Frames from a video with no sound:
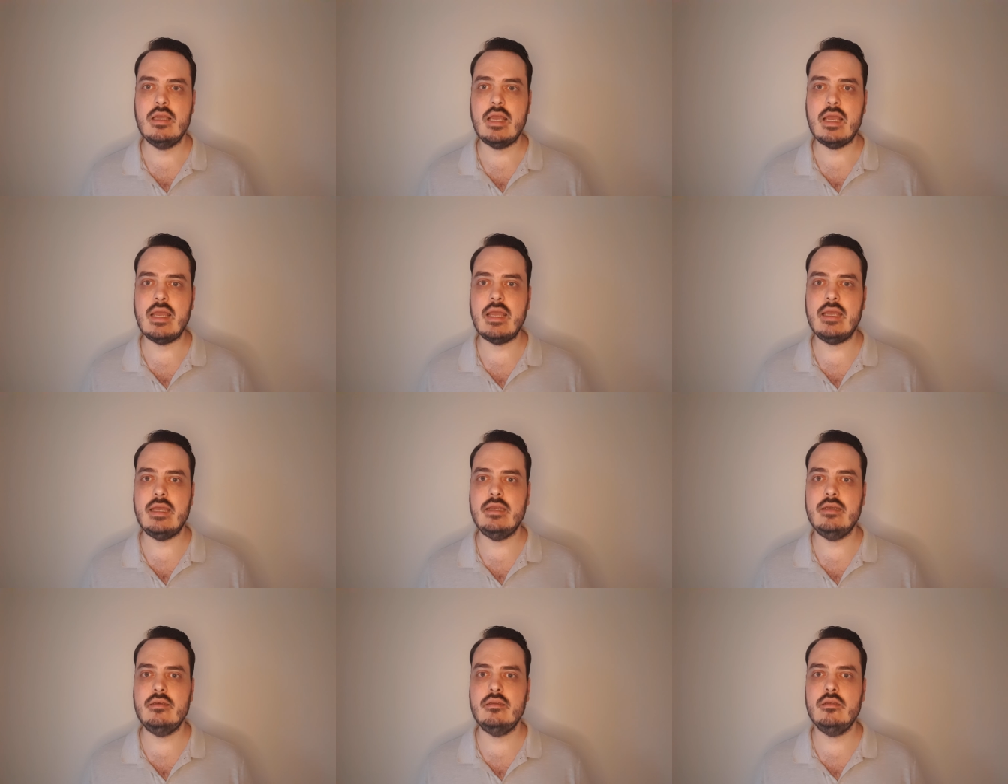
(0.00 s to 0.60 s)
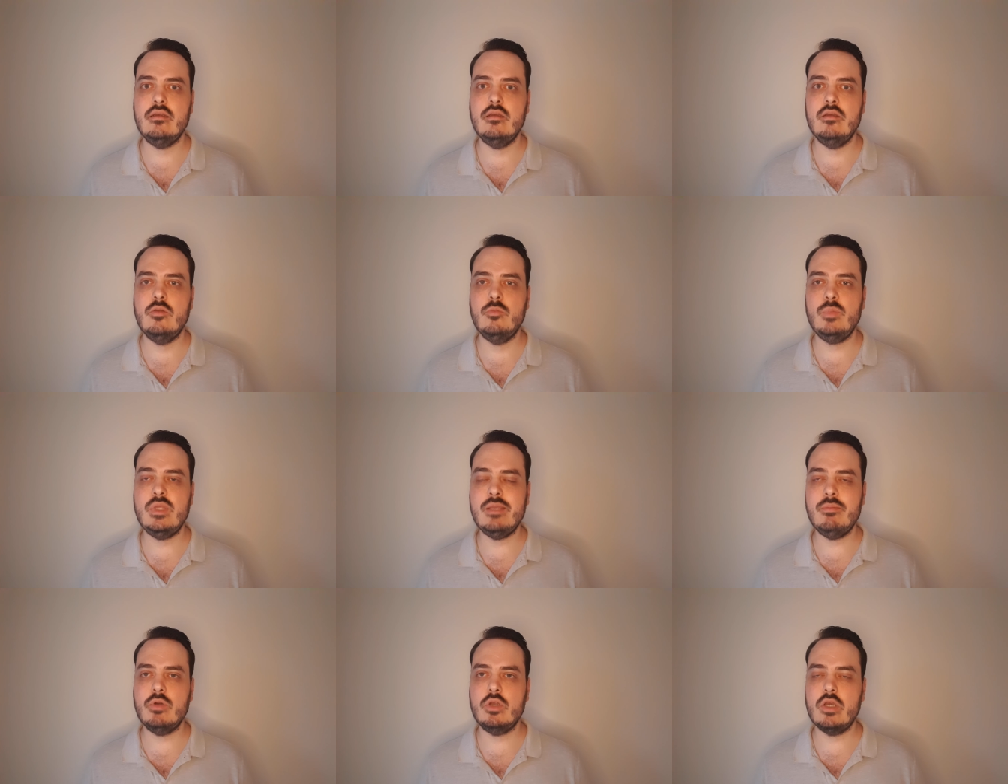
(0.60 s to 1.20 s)
and
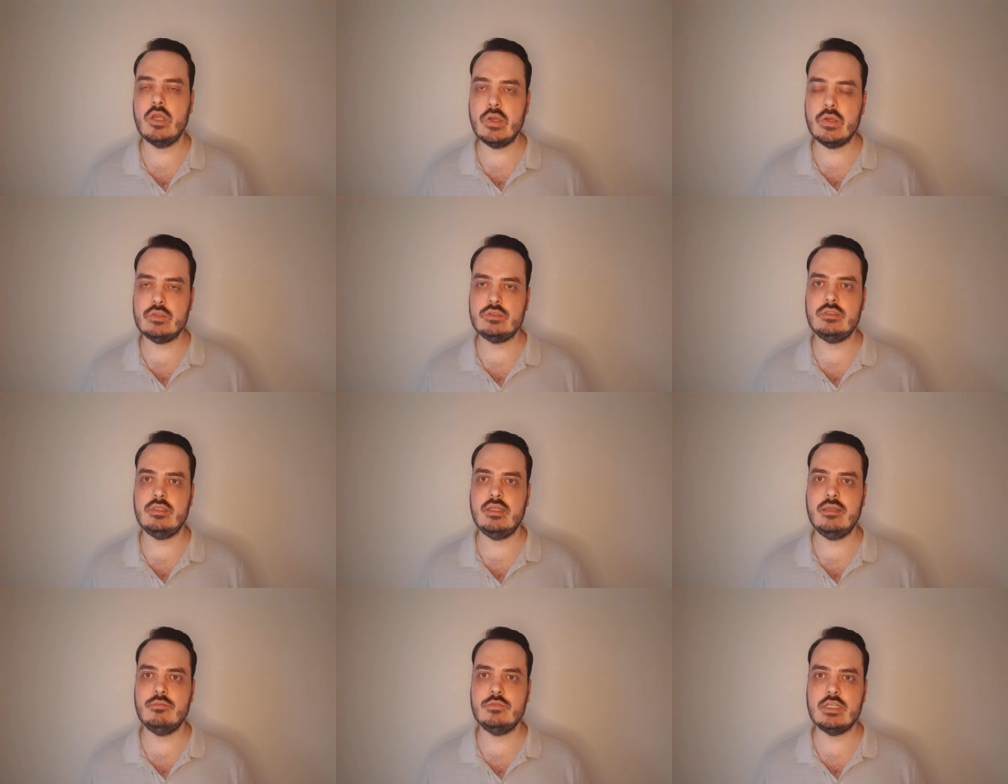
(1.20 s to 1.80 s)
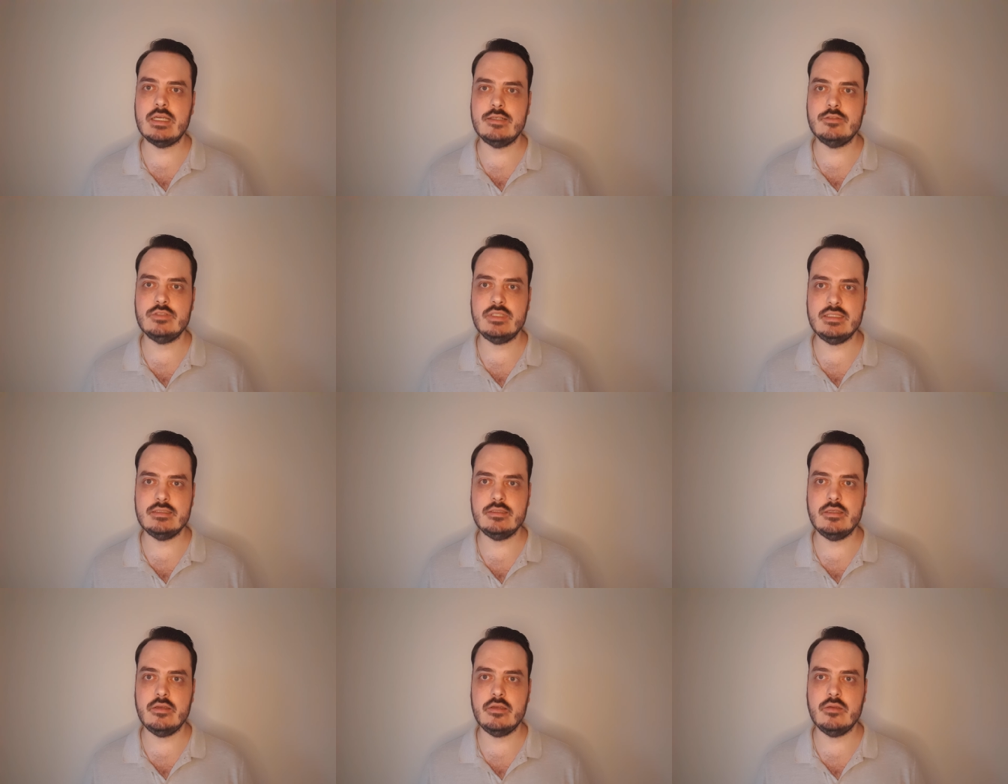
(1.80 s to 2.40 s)
people close to them judge
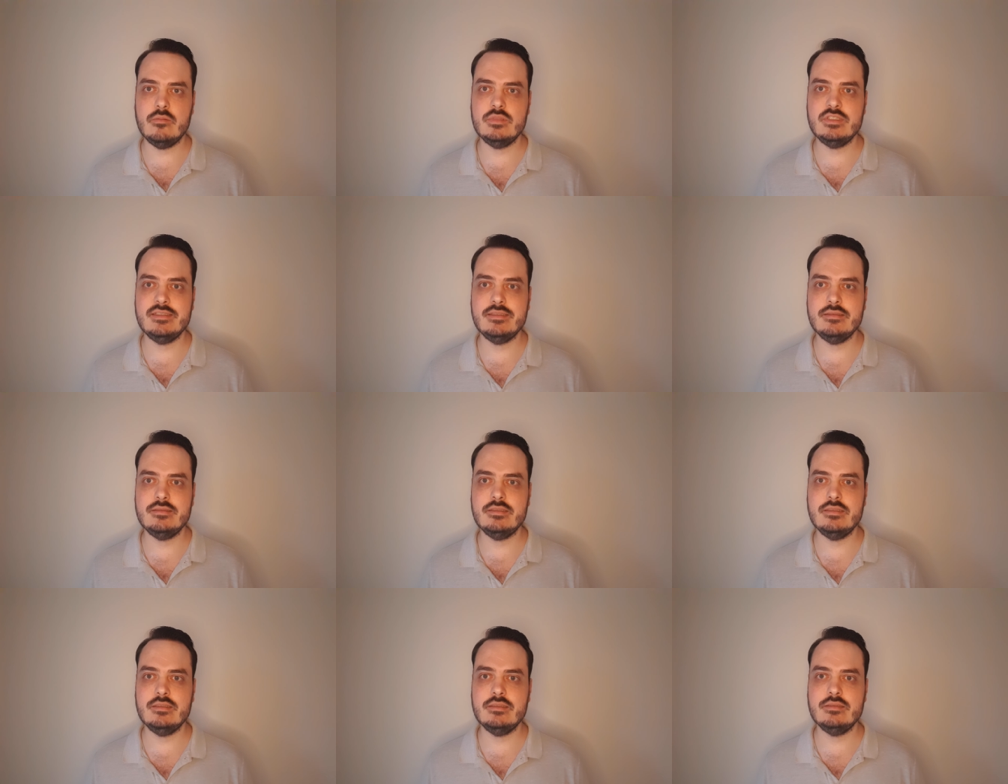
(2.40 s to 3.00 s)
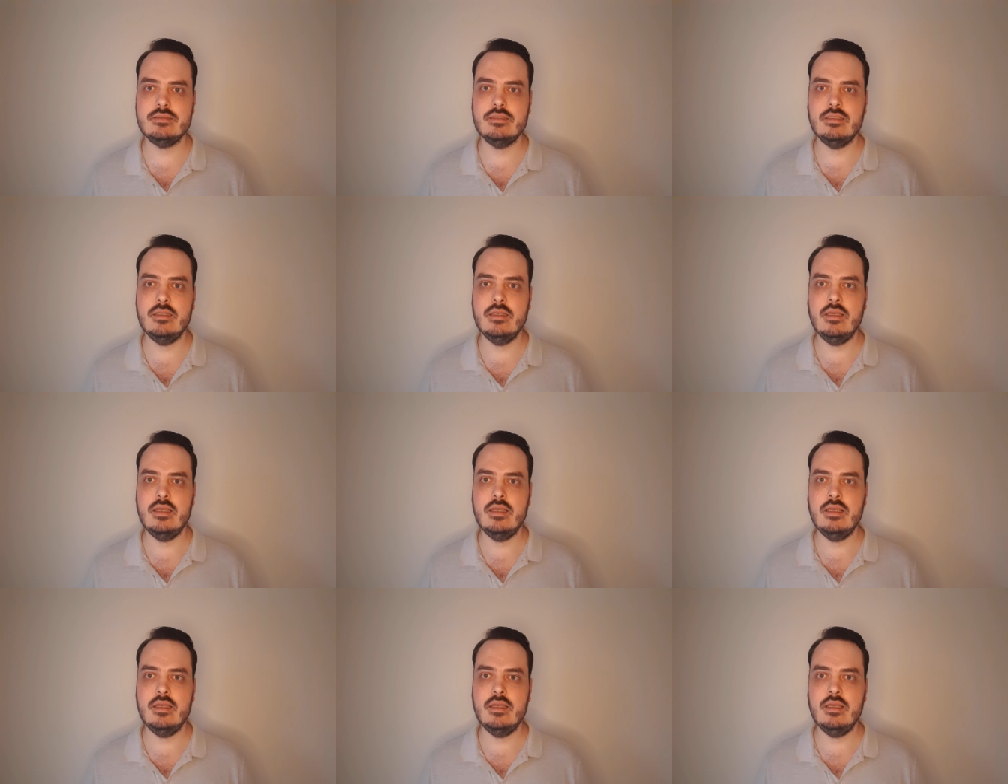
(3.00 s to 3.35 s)
their circumstances